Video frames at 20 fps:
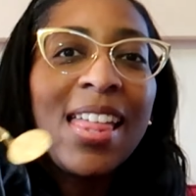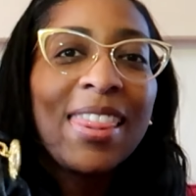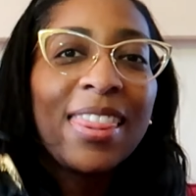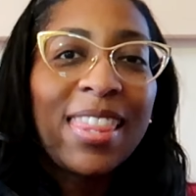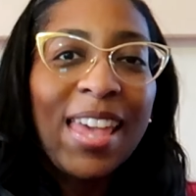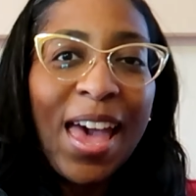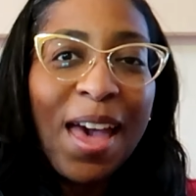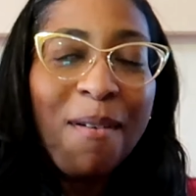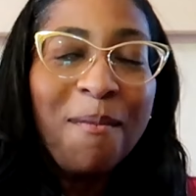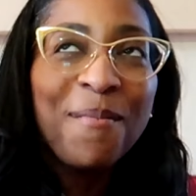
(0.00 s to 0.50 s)

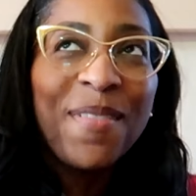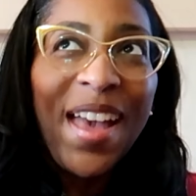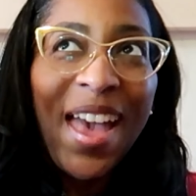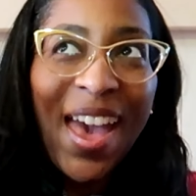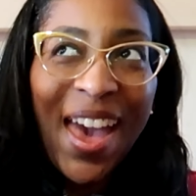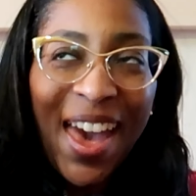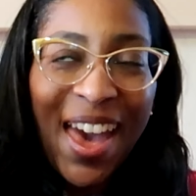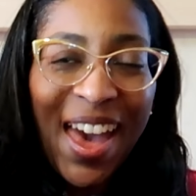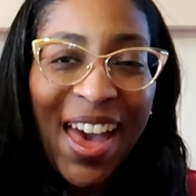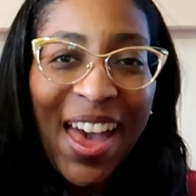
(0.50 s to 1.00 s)
That
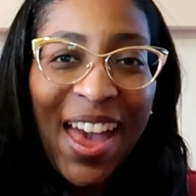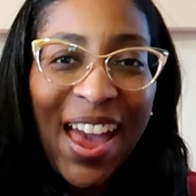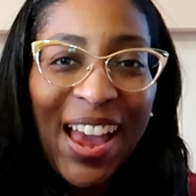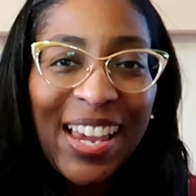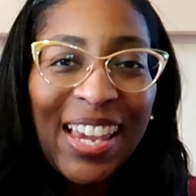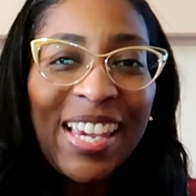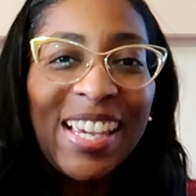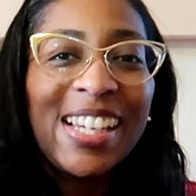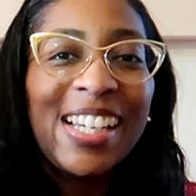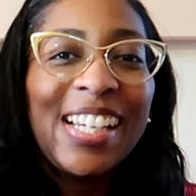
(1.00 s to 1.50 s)

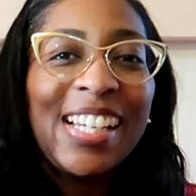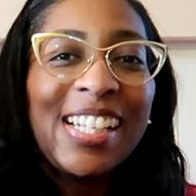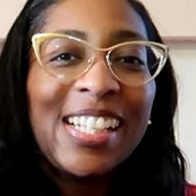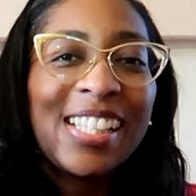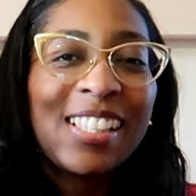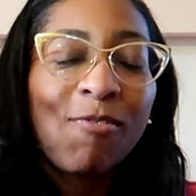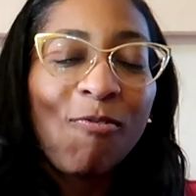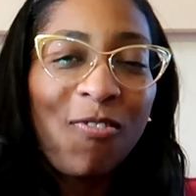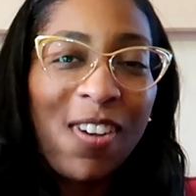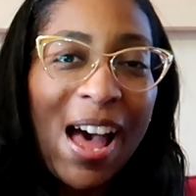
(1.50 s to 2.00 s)
bag
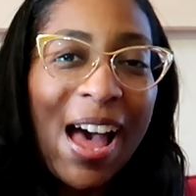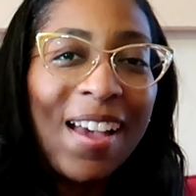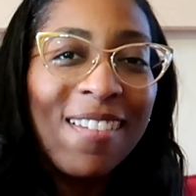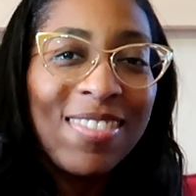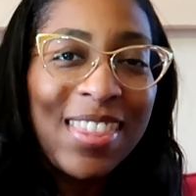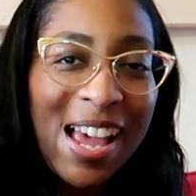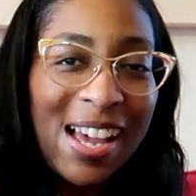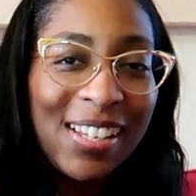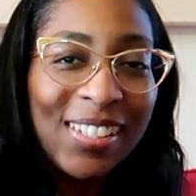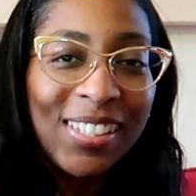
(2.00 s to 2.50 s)
is
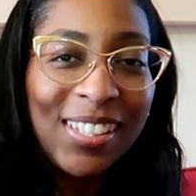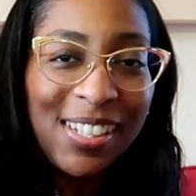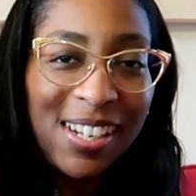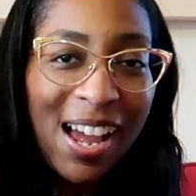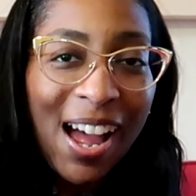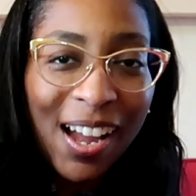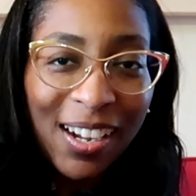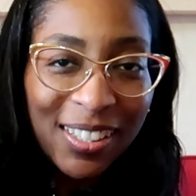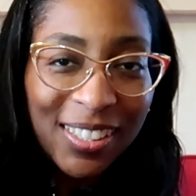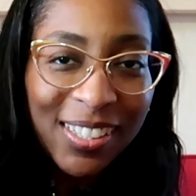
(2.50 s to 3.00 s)
five thousand
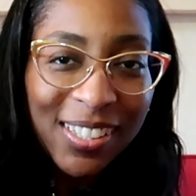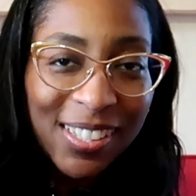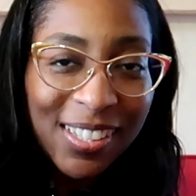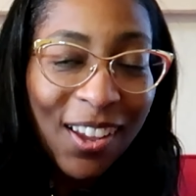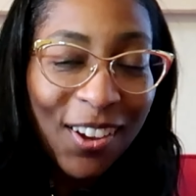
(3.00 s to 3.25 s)
dollars,